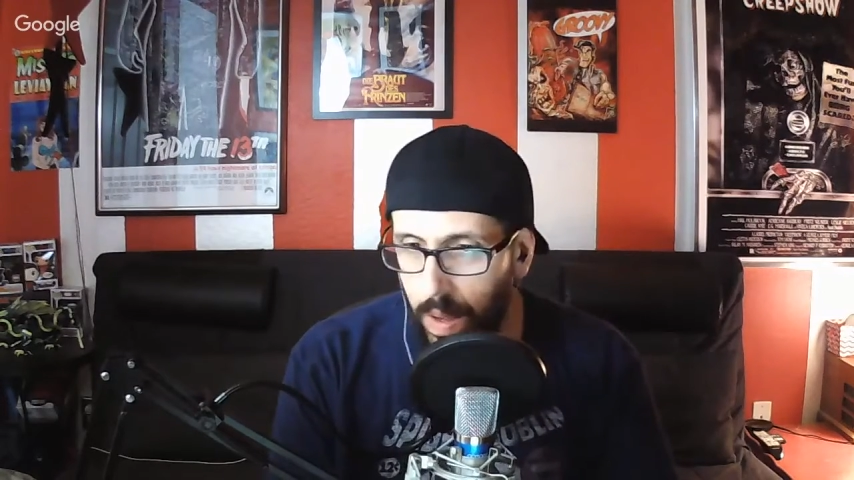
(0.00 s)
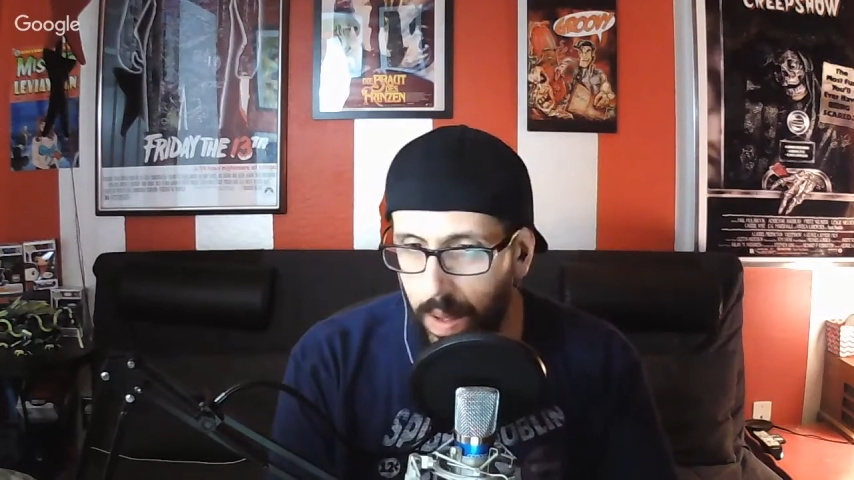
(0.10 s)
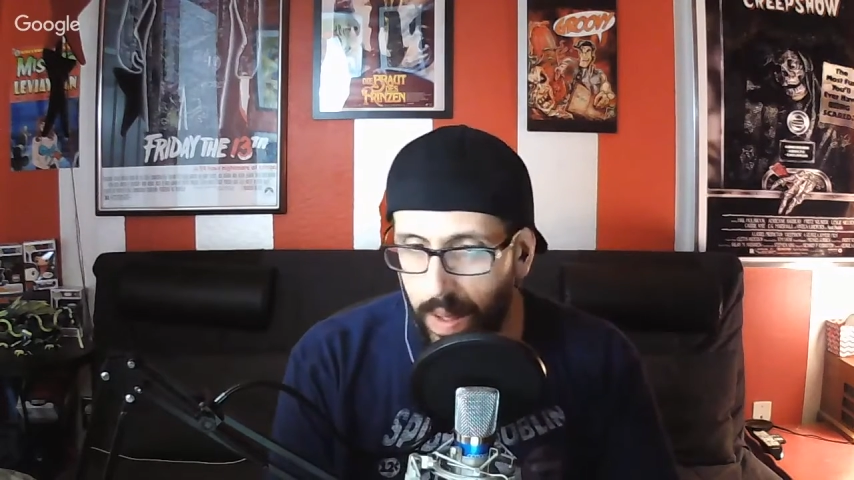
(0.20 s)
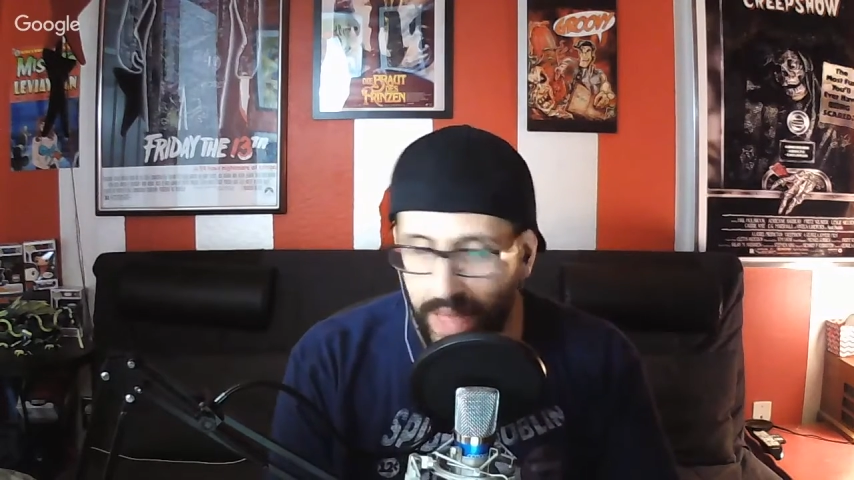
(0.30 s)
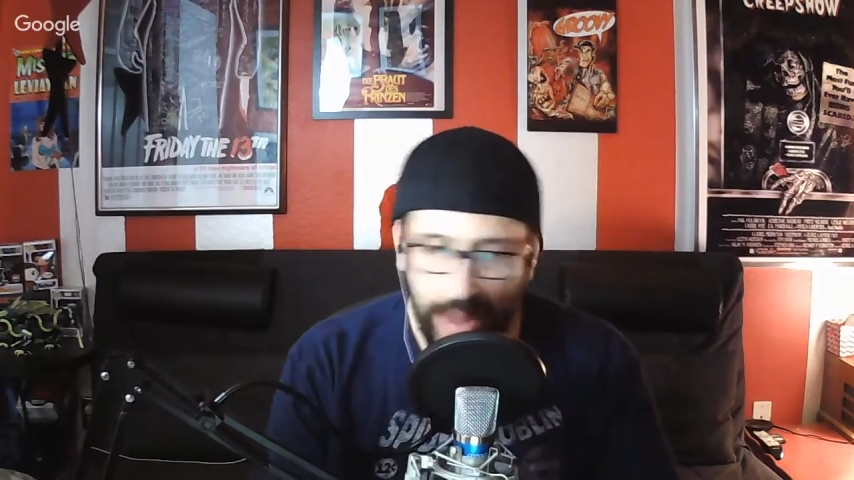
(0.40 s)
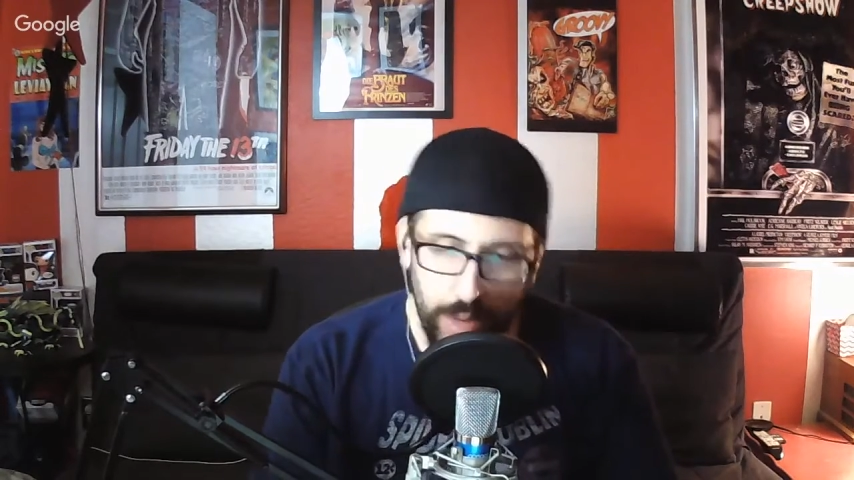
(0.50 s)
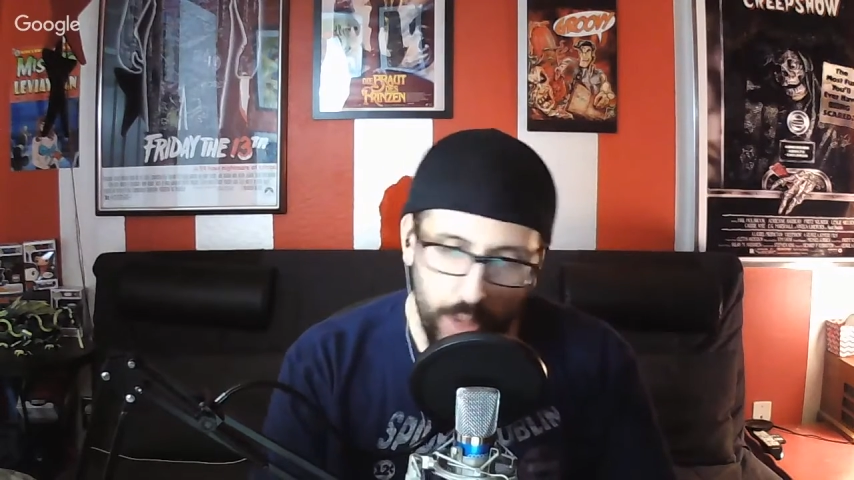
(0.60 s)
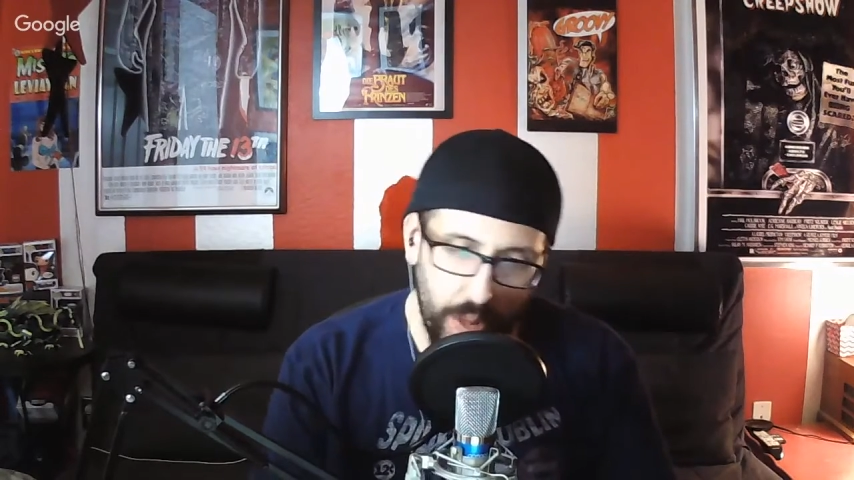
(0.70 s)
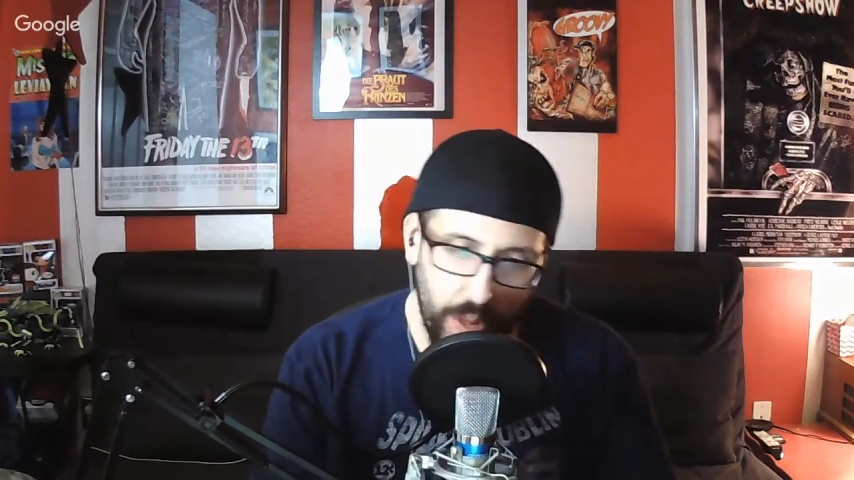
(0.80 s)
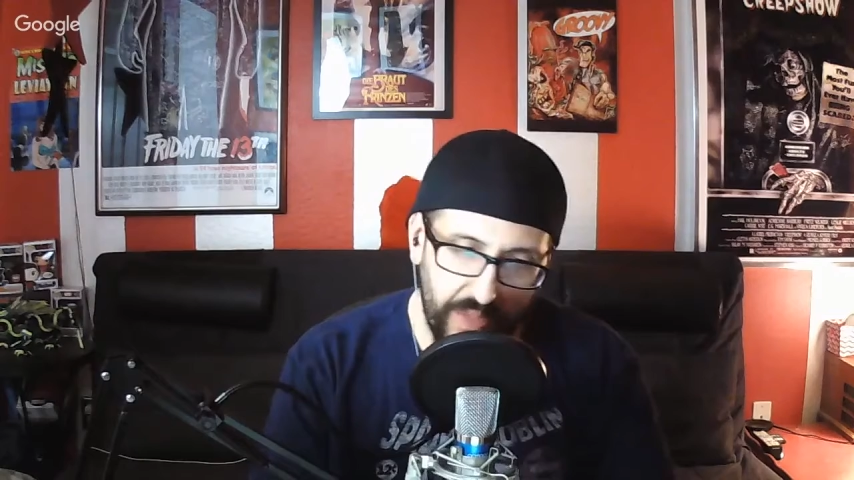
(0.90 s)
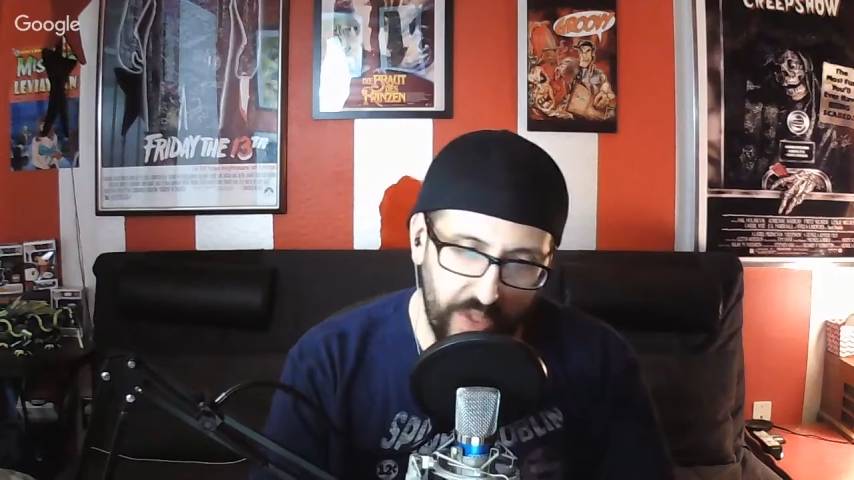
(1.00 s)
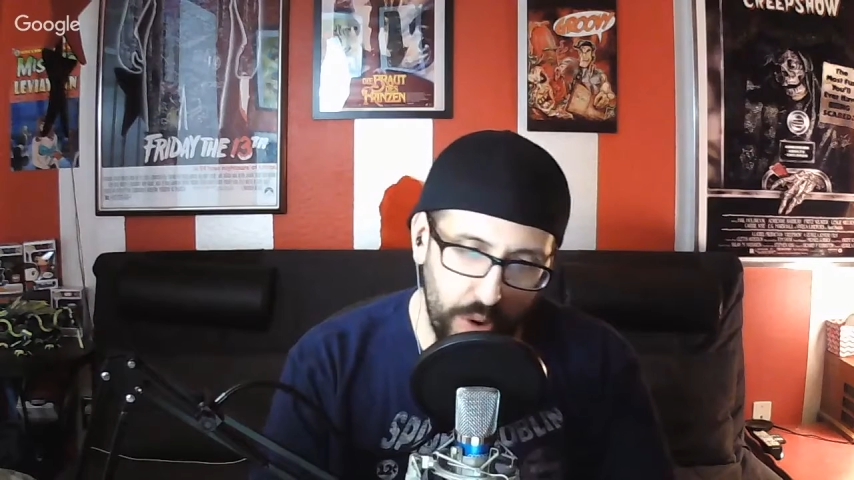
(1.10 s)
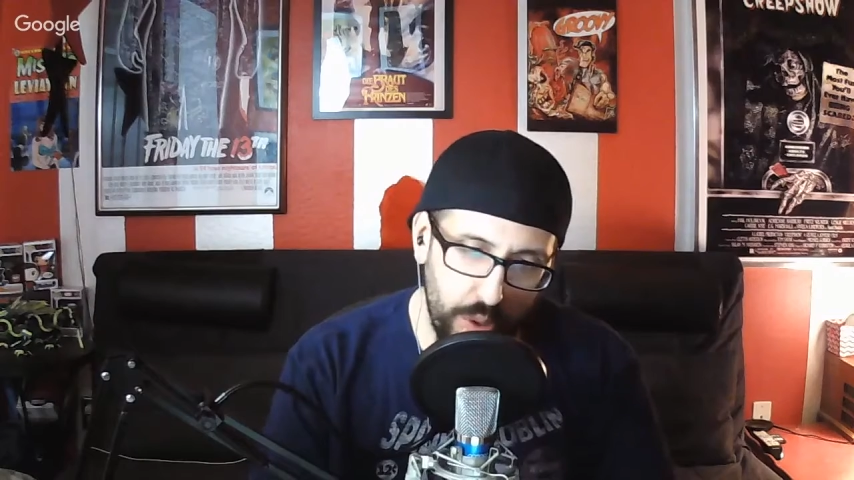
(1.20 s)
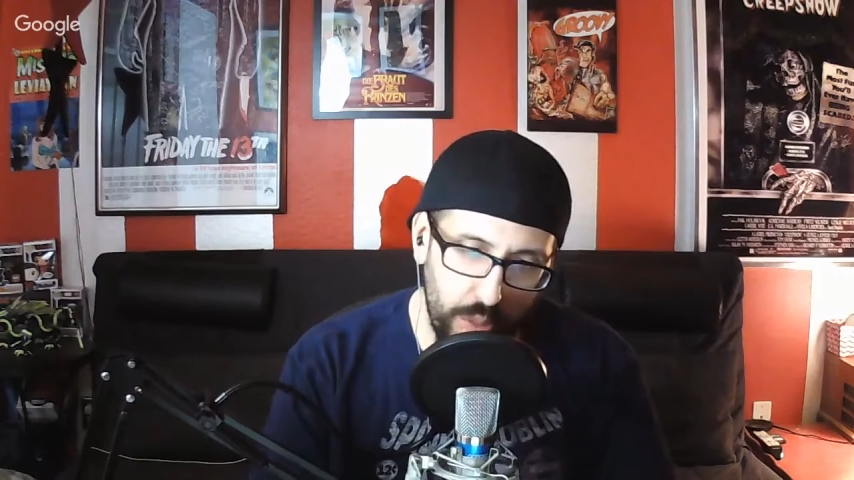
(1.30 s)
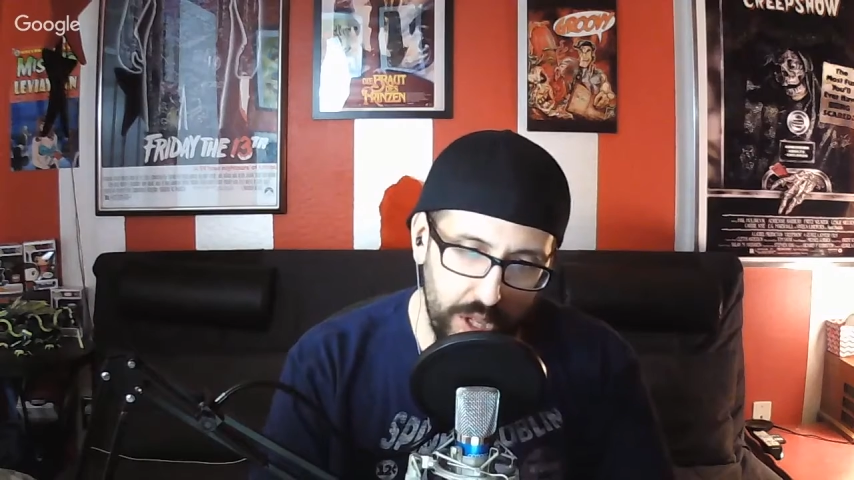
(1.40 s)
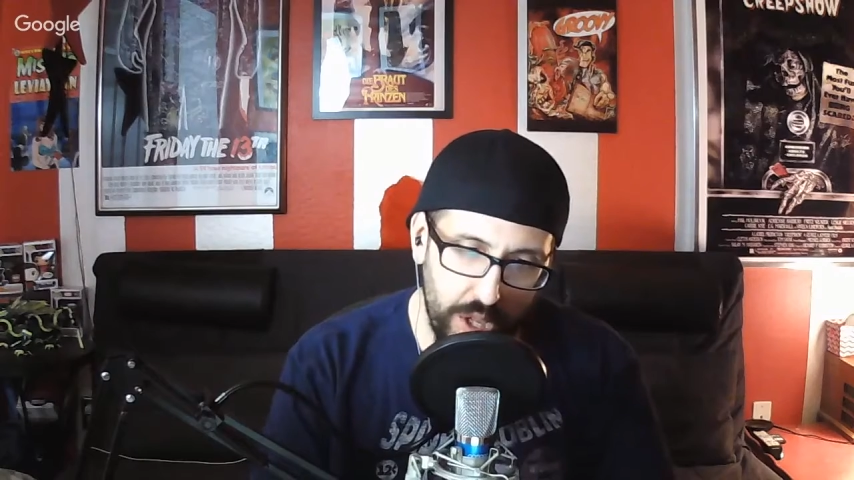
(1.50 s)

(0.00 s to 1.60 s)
That was one of the first ones